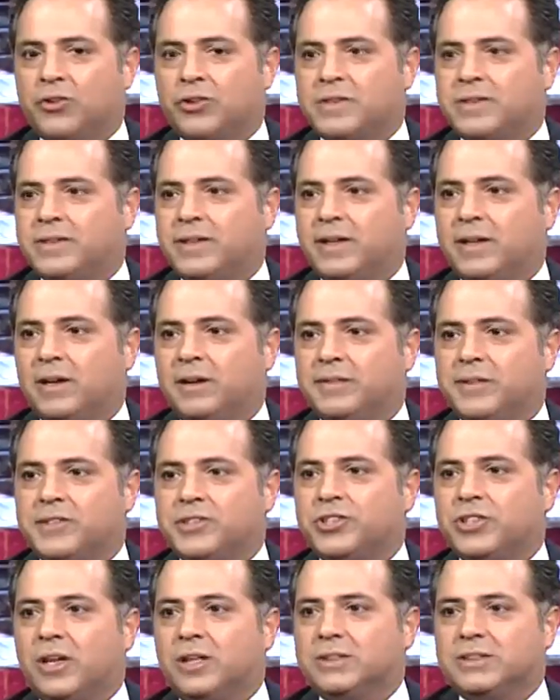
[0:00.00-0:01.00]
the critique on this
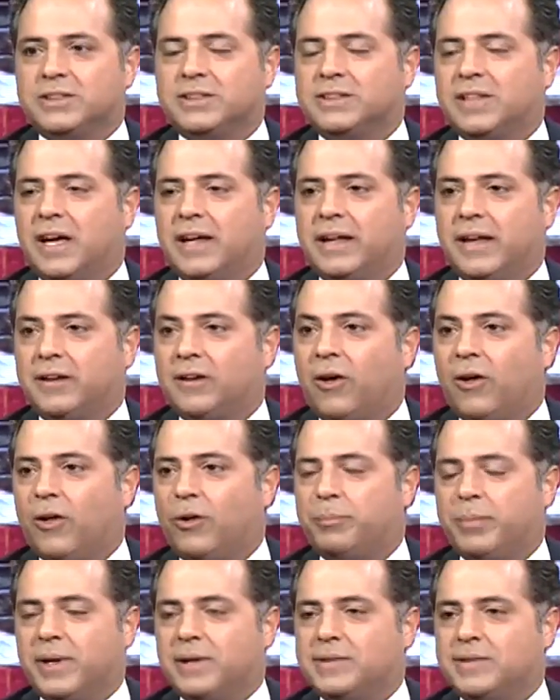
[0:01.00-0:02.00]
judge is not at all
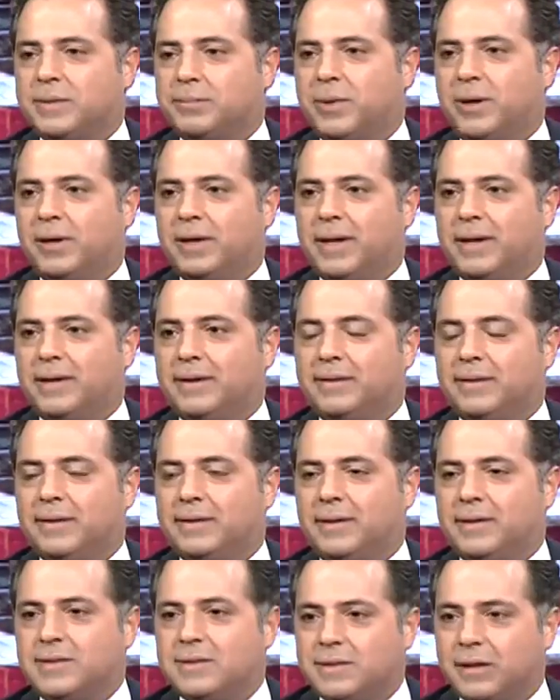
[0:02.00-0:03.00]
based upon anything
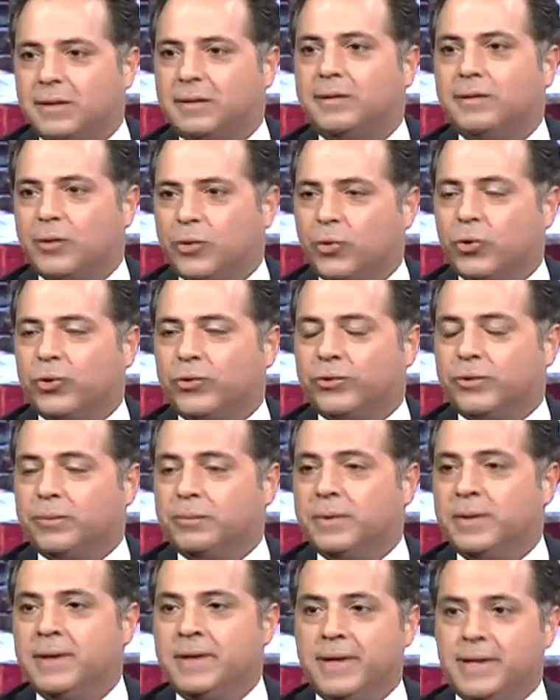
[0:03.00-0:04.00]
that he's done in the courtroom.